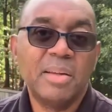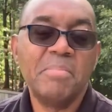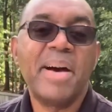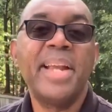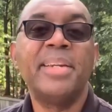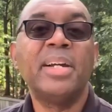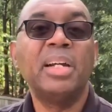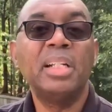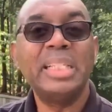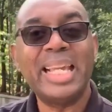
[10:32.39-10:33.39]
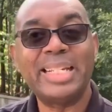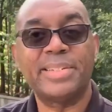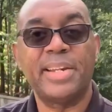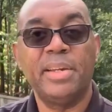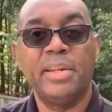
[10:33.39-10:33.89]
by
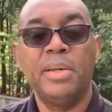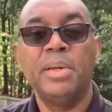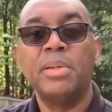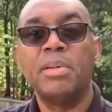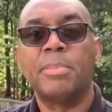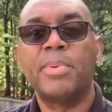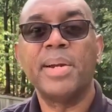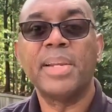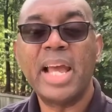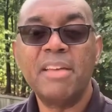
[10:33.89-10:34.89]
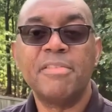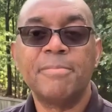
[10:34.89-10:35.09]
neglecting your prayer life.